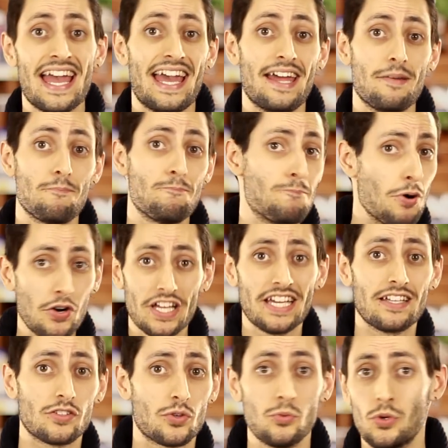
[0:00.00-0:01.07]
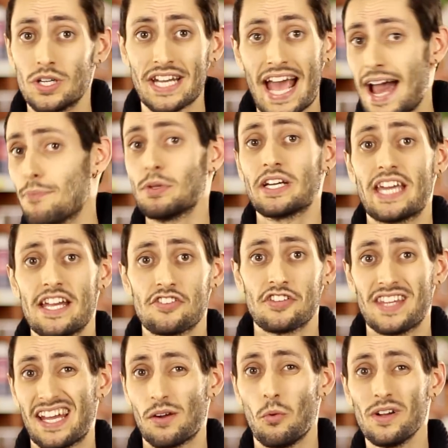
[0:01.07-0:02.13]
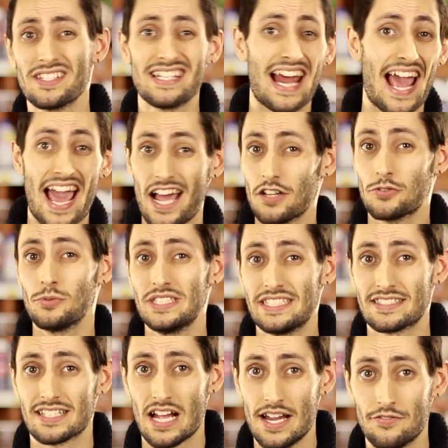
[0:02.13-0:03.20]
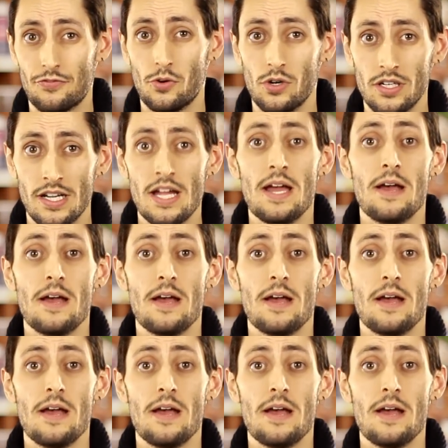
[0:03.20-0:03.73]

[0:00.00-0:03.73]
and putting it to an application that it wasn't actually designed for,